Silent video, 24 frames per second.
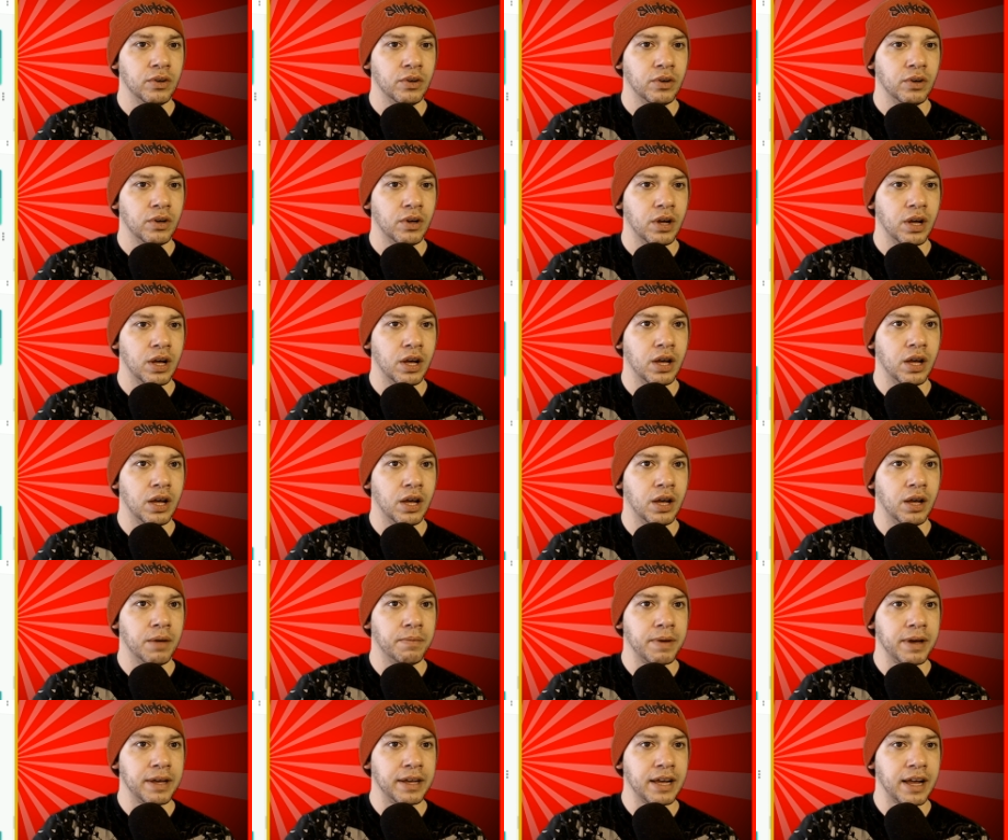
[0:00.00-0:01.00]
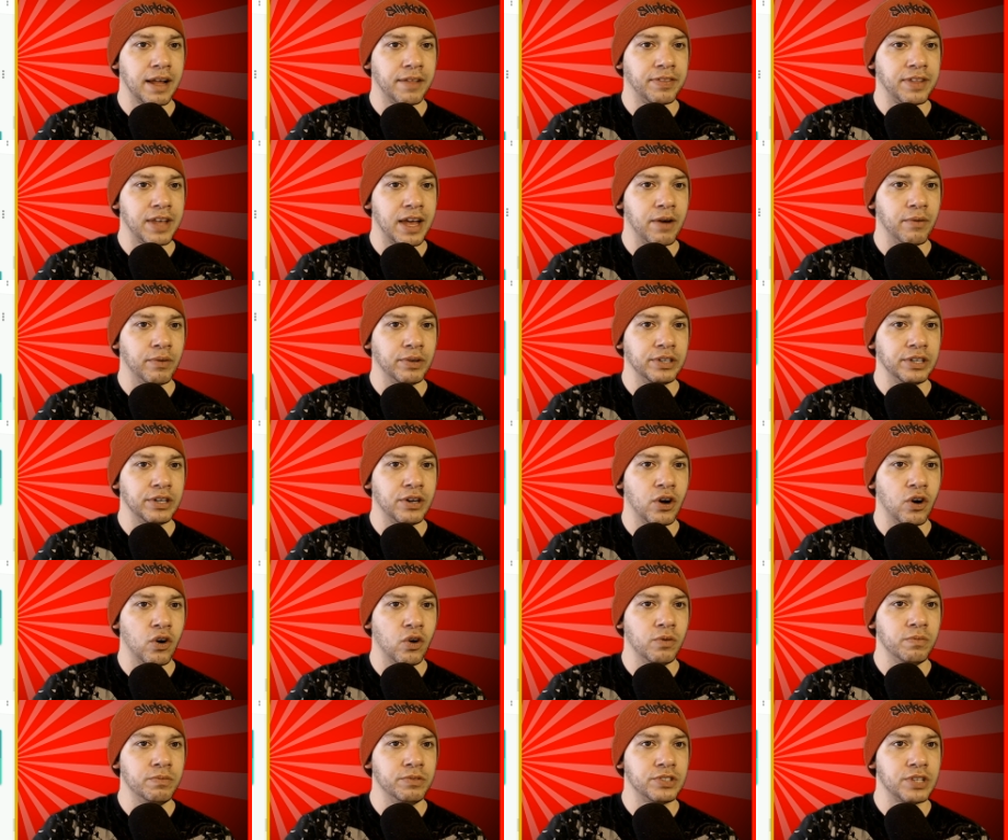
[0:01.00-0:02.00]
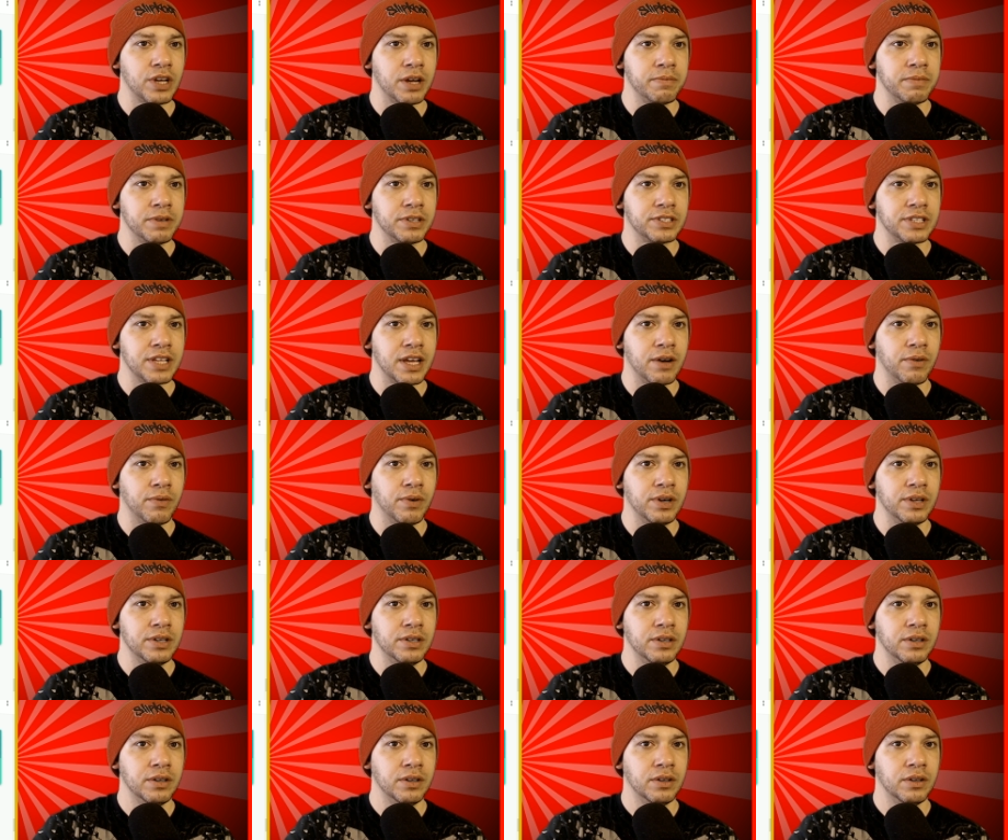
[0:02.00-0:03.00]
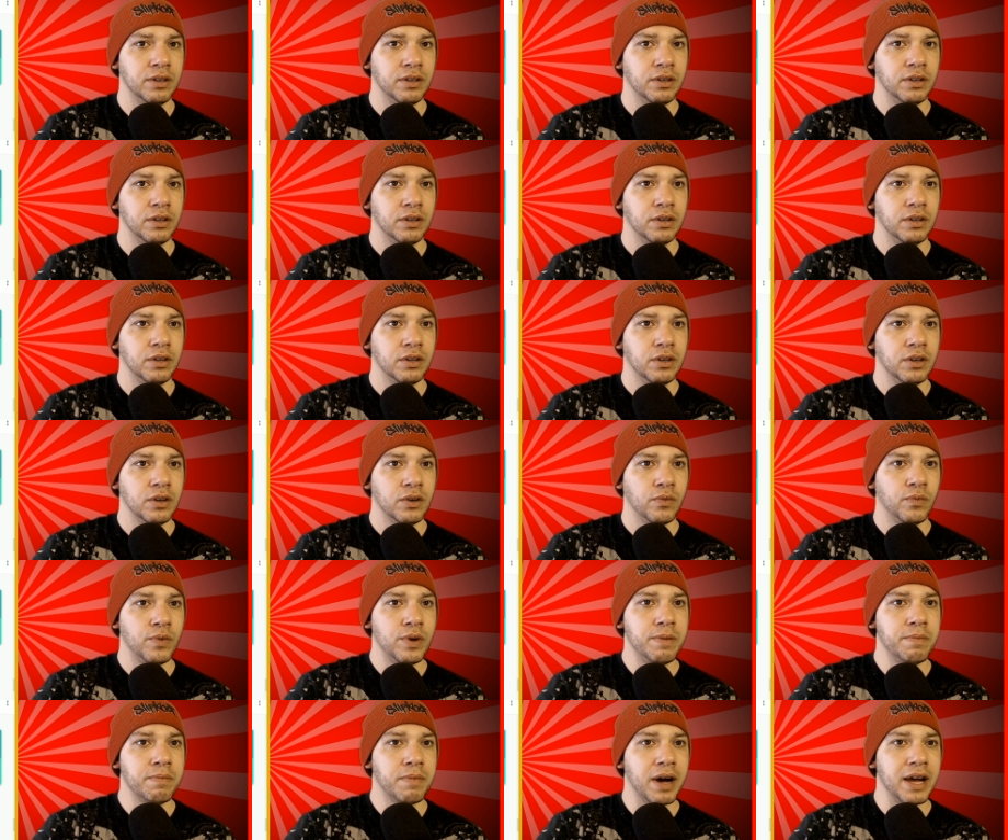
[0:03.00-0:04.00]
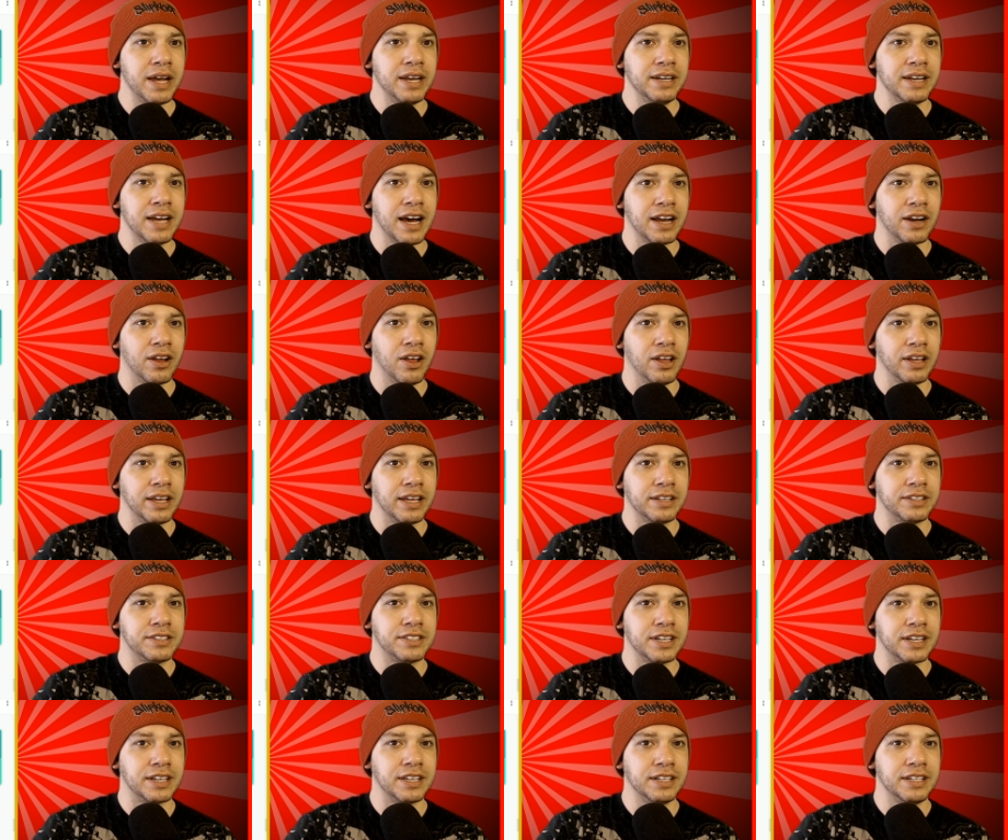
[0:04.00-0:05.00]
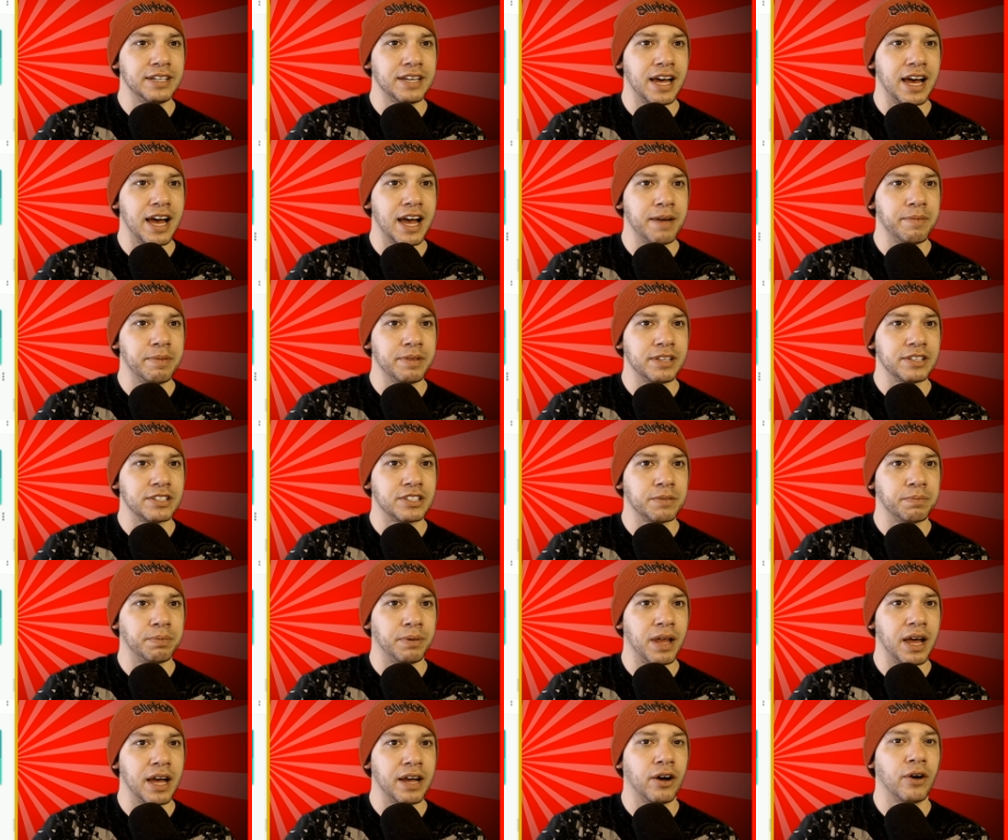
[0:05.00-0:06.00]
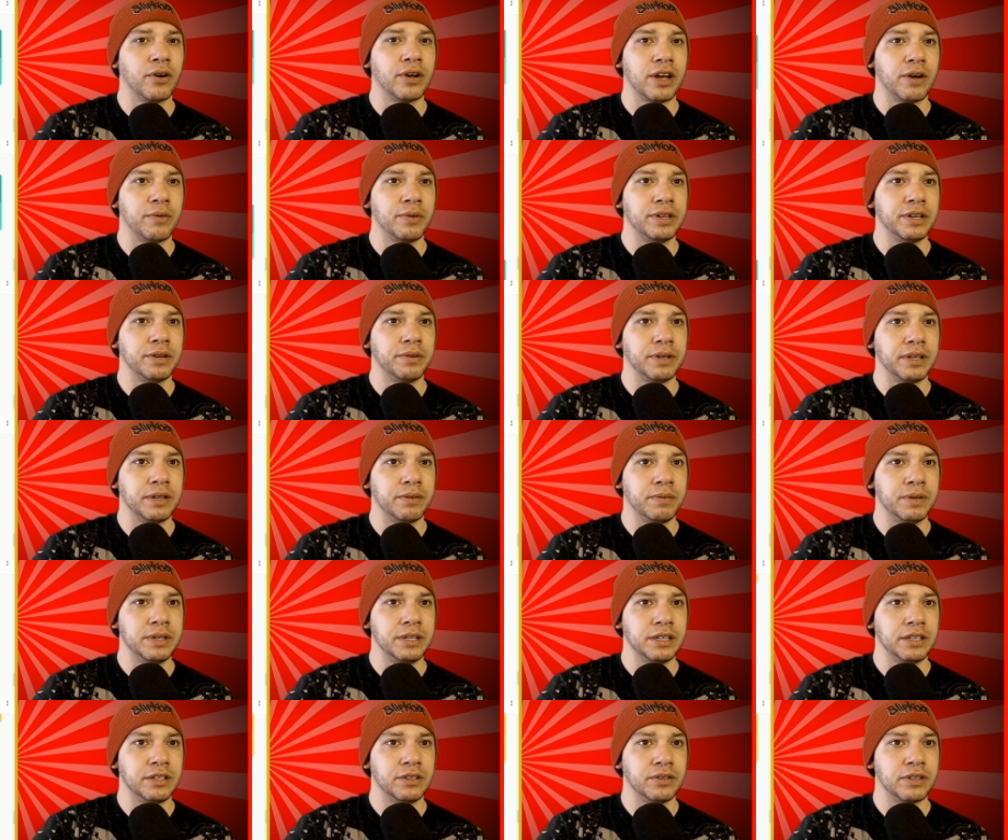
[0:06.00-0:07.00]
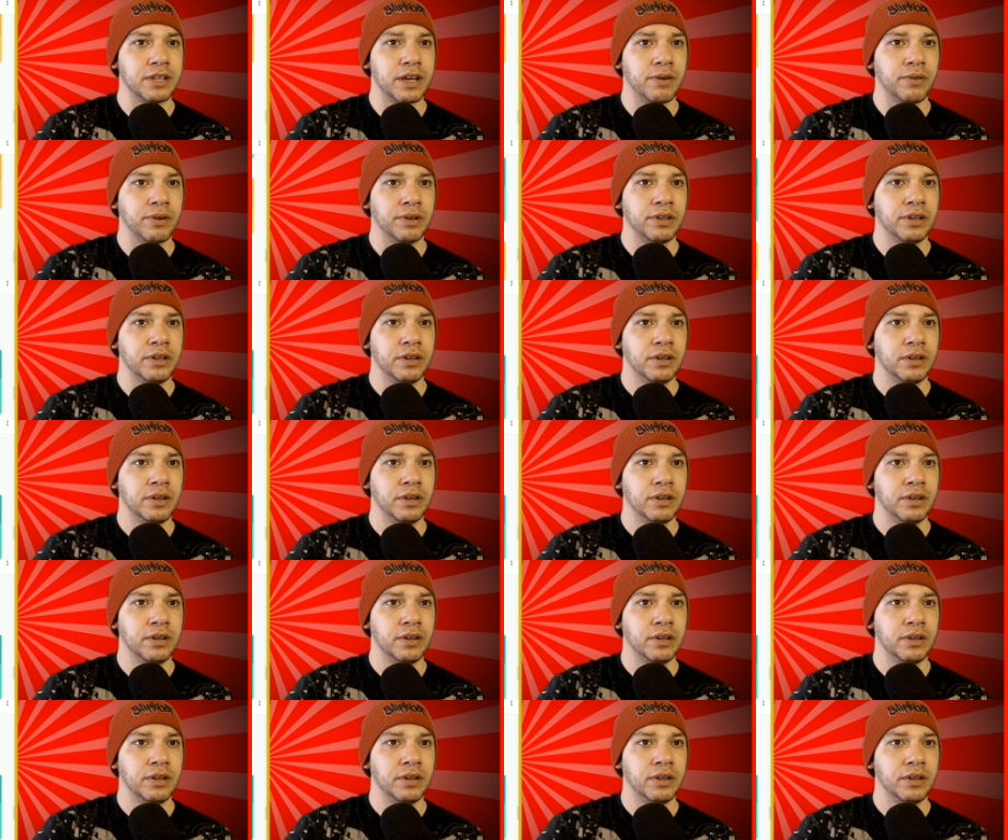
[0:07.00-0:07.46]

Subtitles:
I got that one. Did Holmes? I missed that one. We might not all get sick and die, but the supply... Oh, yeah, we did do that one.